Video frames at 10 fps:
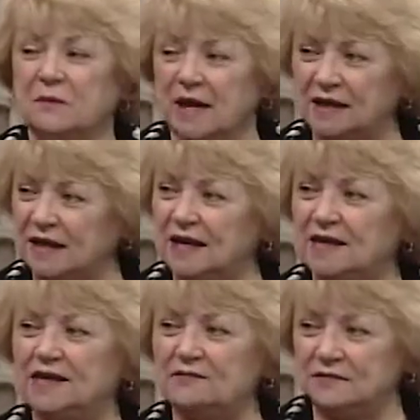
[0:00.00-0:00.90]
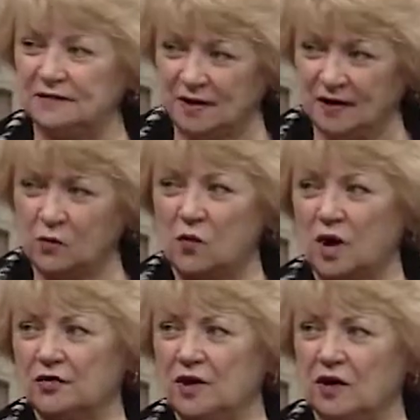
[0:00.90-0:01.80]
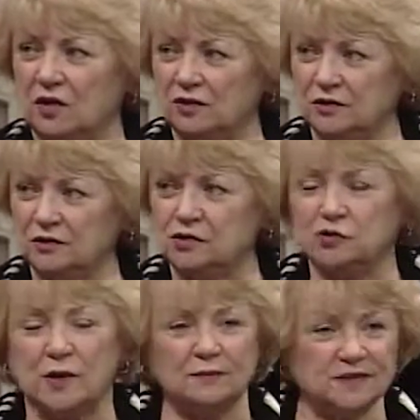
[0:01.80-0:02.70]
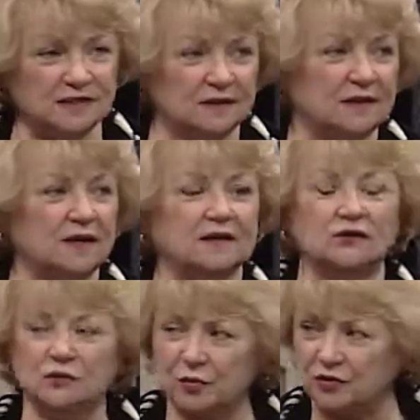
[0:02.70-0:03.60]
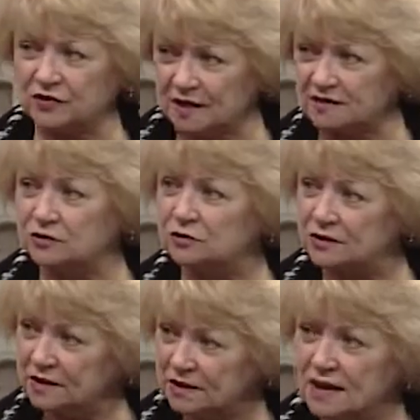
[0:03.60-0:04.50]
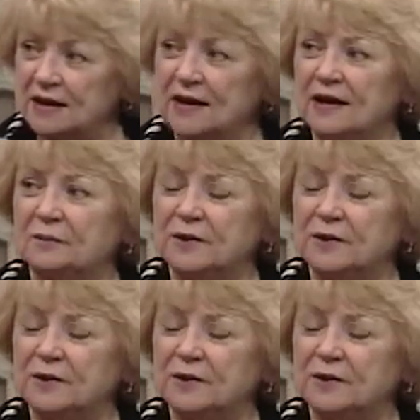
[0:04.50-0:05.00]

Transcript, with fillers: my lady watering all of her shrubs in her birthday suit. Uh-huh.